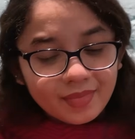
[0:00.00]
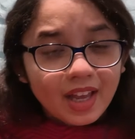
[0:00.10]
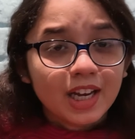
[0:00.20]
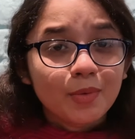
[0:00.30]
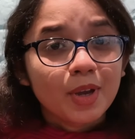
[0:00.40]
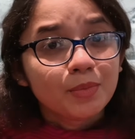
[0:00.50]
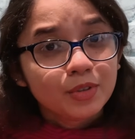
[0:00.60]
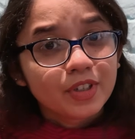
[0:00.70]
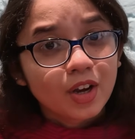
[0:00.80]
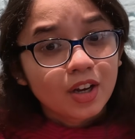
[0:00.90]
Anyway,
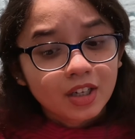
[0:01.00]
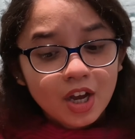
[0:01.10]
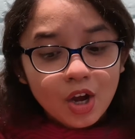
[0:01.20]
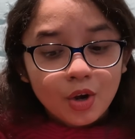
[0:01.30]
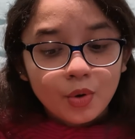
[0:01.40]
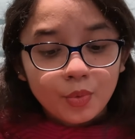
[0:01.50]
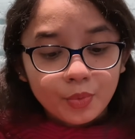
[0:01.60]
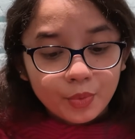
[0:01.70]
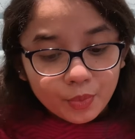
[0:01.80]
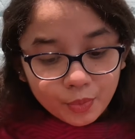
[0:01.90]
moving on.
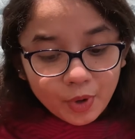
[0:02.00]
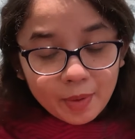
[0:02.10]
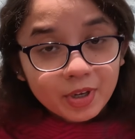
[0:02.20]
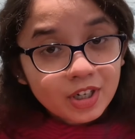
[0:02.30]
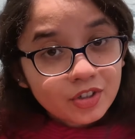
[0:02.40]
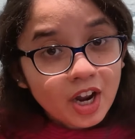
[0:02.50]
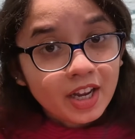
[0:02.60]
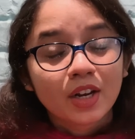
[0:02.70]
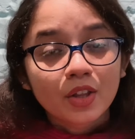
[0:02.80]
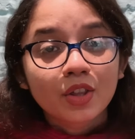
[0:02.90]
I'm gonna try
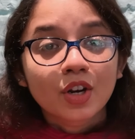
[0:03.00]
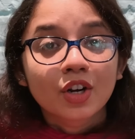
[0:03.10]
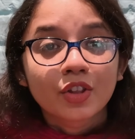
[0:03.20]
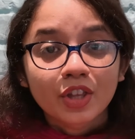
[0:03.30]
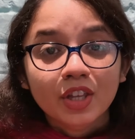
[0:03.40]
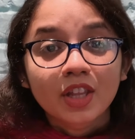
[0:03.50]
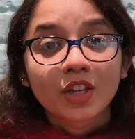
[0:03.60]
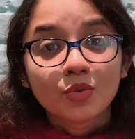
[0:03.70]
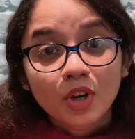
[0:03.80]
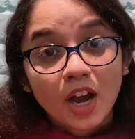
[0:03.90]
another thing that
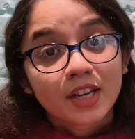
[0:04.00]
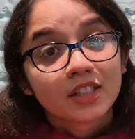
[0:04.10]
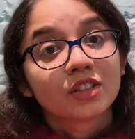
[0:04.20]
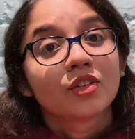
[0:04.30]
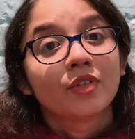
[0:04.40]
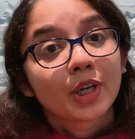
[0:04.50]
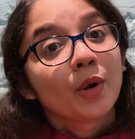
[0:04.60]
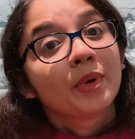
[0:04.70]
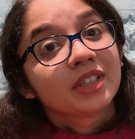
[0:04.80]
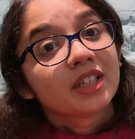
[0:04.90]
you guys
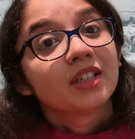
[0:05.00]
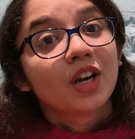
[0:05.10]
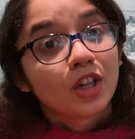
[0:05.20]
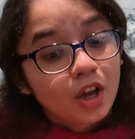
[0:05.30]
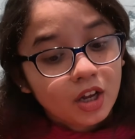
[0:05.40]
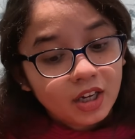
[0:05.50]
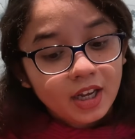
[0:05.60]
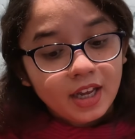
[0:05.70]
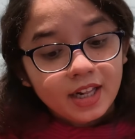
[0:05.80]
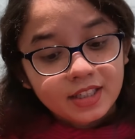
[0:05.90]
recommended a lot.
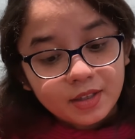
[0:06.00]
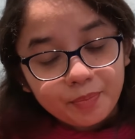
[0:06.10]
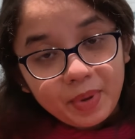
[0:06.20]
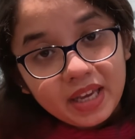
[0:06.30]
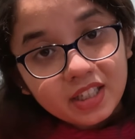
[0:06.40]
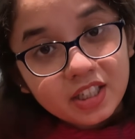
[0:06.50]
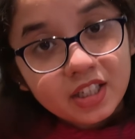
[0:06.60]
It's the baked